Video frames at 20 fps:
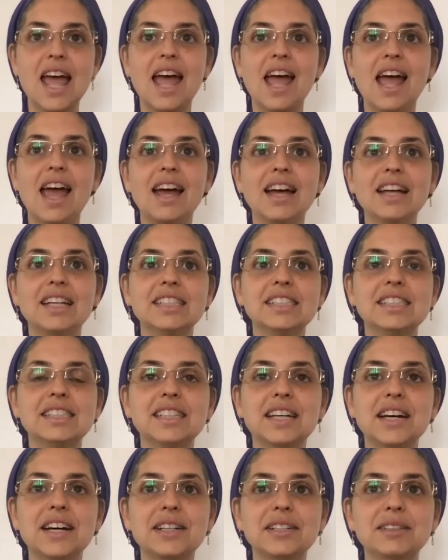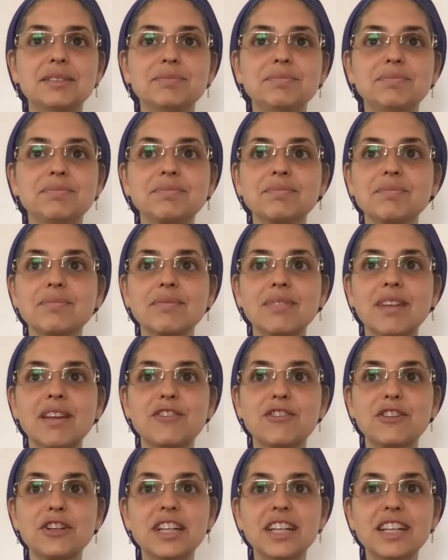And
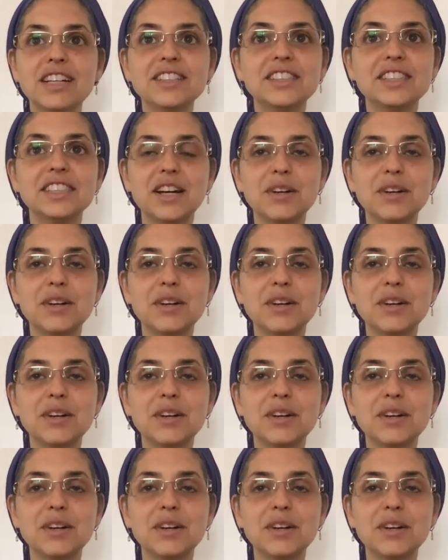for years,